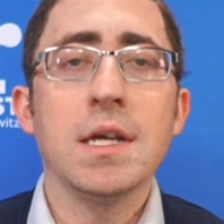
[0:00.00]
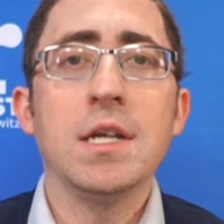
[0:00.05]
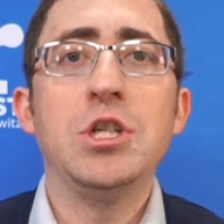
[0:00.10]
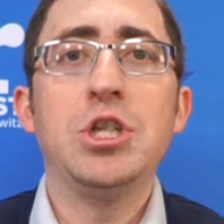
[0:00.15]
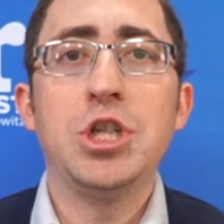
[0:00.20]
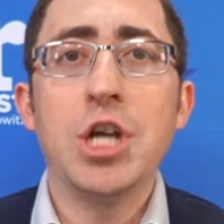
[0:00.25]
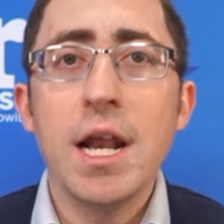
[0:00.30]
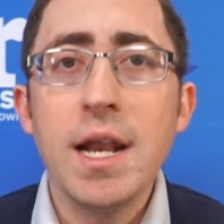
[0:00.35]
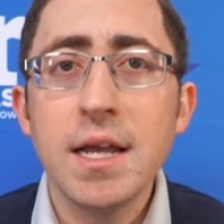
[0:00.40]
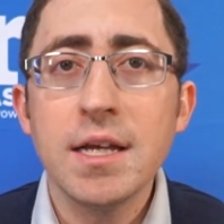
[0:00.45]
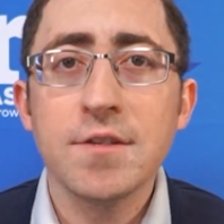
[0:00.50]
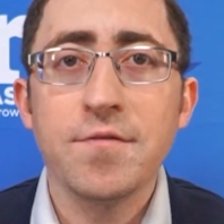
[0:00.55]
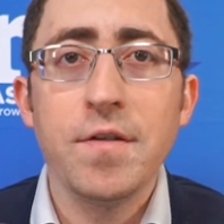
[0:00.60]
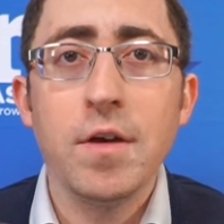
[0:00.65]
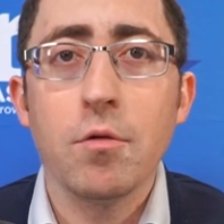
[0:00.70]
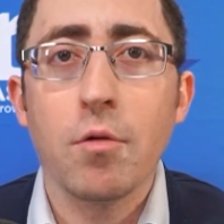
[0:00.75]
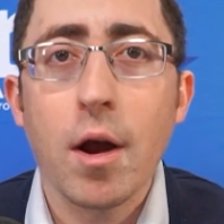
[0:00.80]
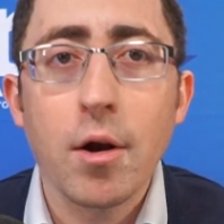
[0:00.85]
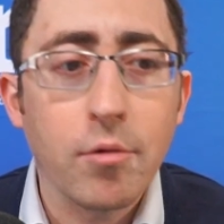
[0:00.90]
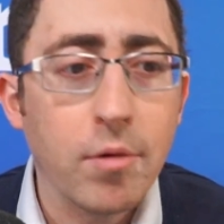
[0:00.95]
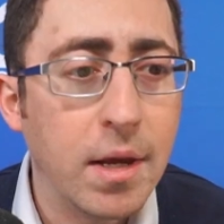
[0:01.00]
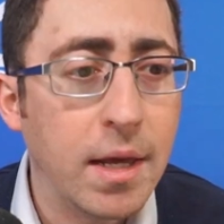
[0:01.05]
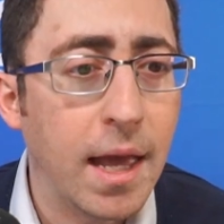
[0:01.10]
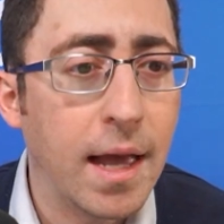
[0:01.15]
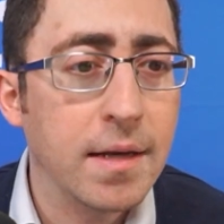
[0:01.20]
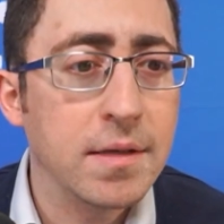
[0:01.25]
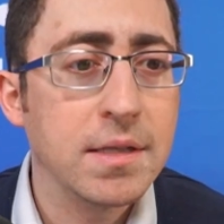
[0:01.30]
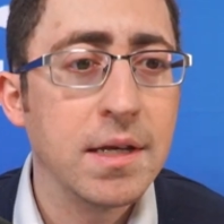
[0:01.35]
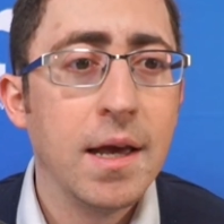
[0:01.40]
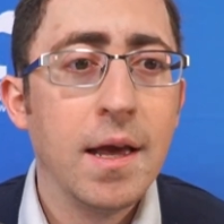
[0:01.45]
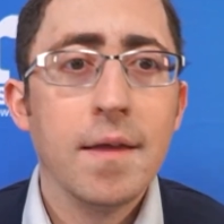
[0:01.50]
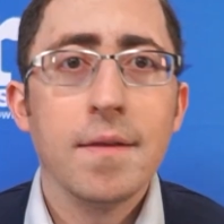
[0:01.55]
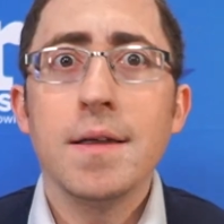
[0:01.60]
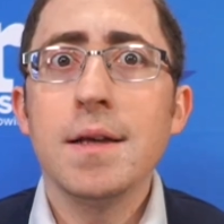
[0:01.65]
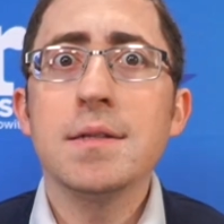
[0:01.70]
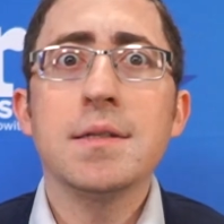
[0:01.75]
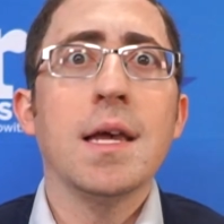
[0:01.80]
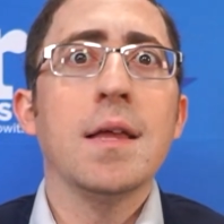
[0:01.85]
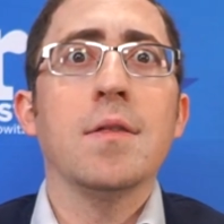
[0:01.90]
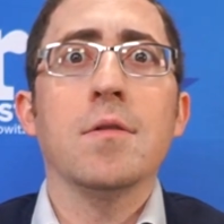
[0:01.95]
In Jennings v. Rodriguez,
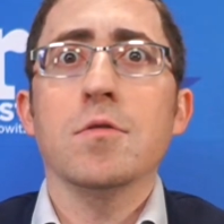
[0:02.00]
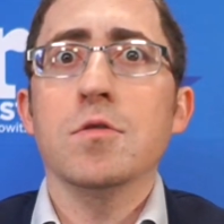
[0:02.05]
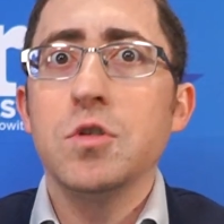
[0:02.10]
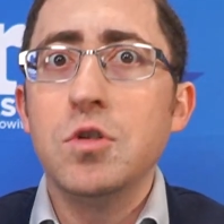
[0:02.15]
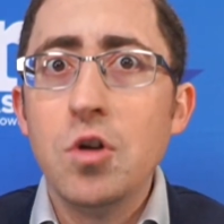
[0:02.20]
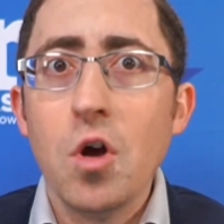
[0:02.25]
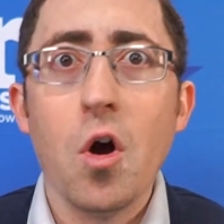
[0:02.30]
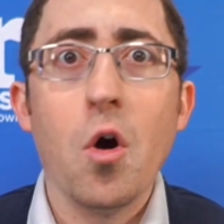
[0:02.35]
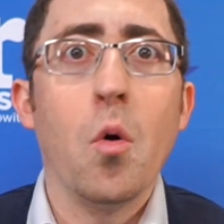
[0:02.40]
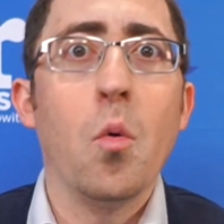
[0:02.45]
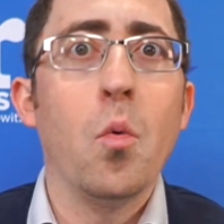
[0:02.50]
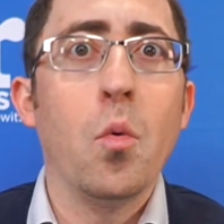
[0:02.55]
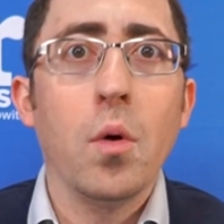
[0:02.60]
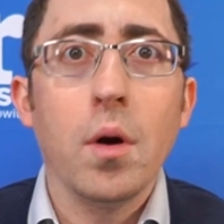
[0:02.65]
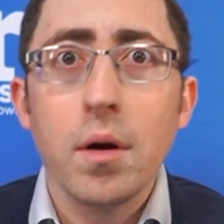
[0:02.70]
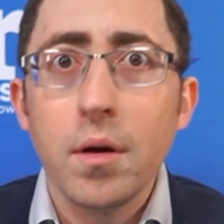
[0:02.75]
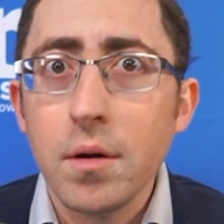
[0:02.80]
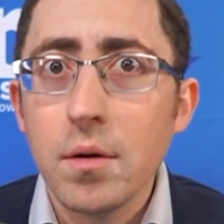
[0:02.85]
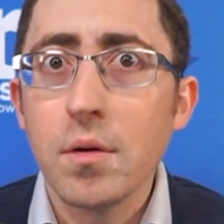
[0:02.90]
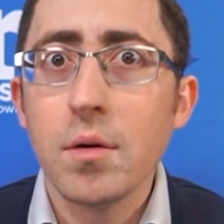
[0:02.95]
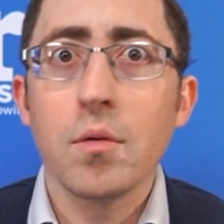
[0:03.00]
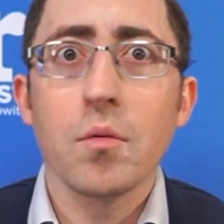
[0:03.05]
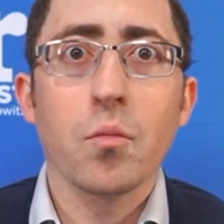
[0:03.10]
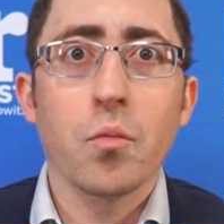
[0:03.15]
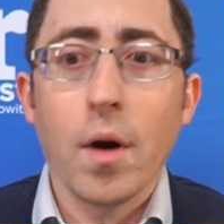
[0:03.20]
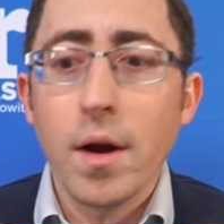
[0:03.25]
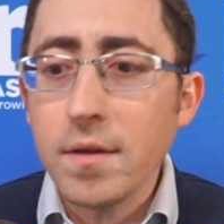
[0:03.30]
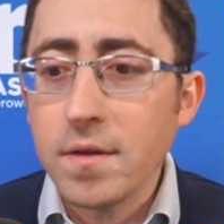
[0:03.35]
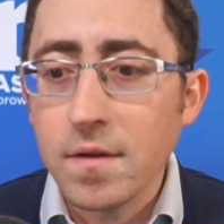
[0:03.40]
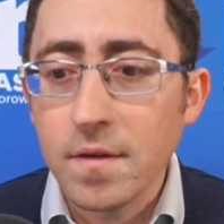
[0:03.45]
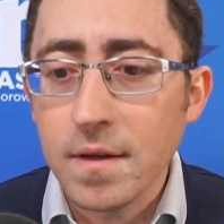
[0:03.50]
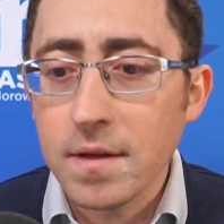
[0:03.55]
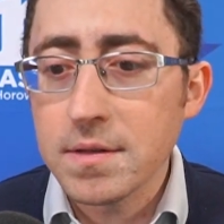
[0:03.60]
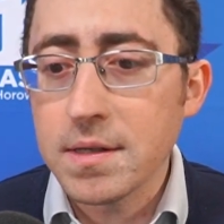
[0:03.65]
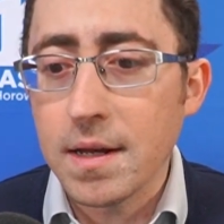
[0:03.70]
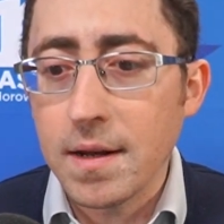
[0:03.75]
they said there's no right to this.